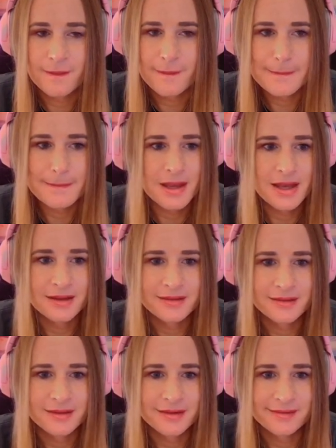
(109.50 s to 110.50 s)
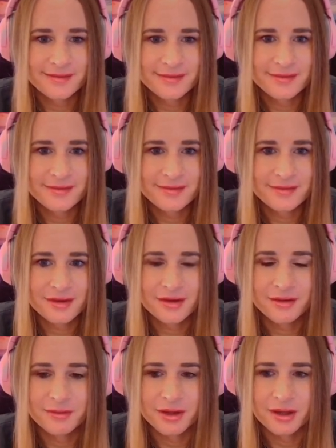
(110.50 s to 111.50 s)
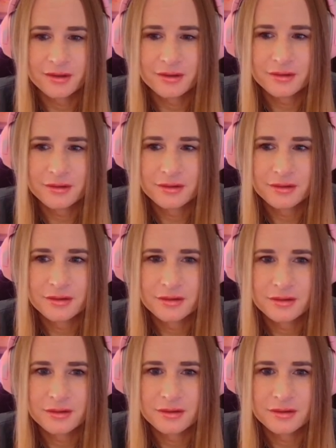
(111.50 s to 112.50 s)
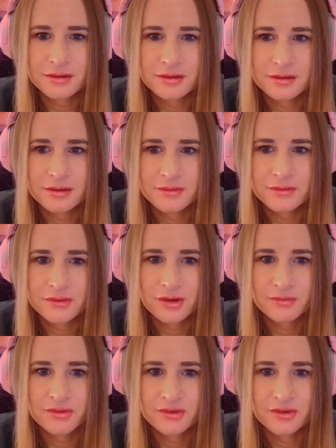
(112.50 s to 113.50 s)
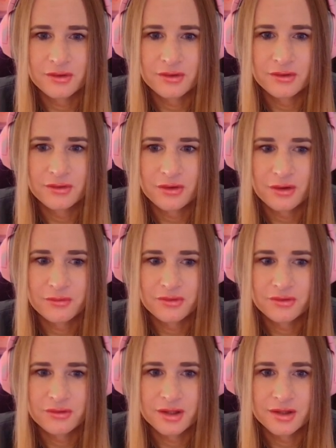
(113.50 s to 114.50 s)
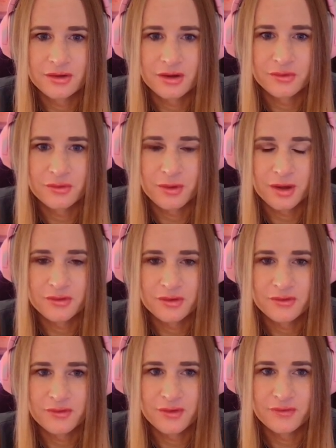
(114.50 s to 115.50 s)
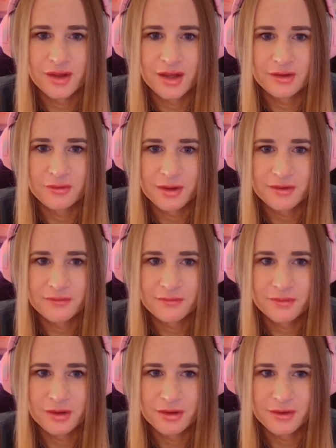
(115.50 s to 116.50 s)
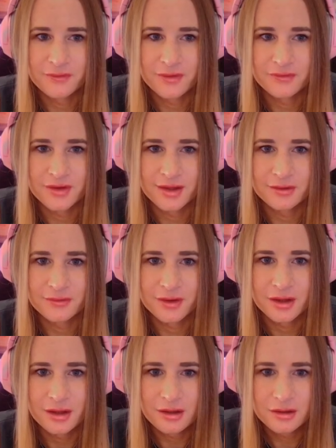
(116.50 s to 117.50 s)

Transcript: Yeah, this... Oh, here we go. Times 2, times 3, times 12, so there's 15. So we don't get 15 of her.